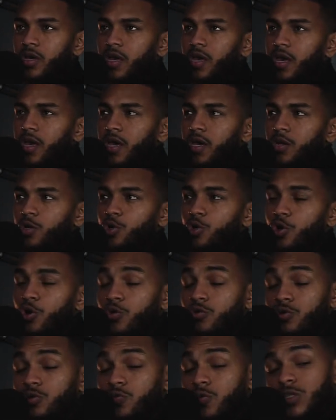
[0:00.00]
and know
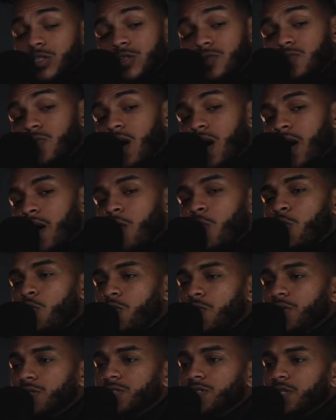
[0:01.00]
you, which is why I
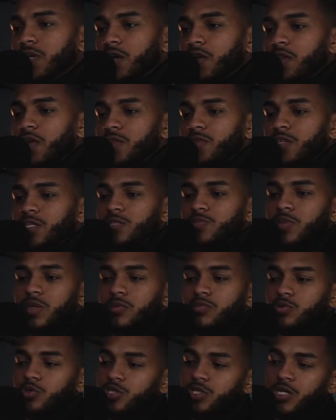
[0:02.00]
always say that these
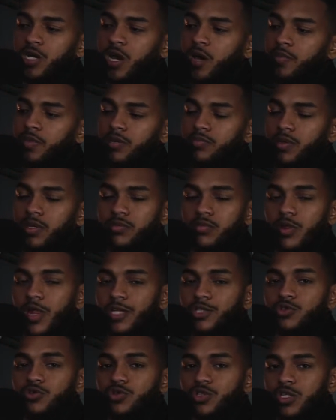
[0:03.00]
people should not be people
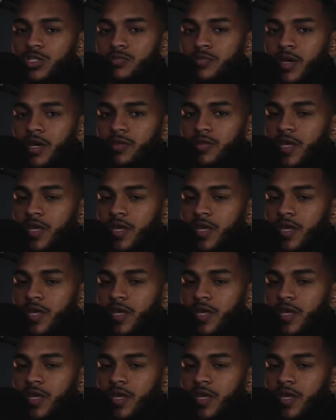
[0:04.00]
that you just met.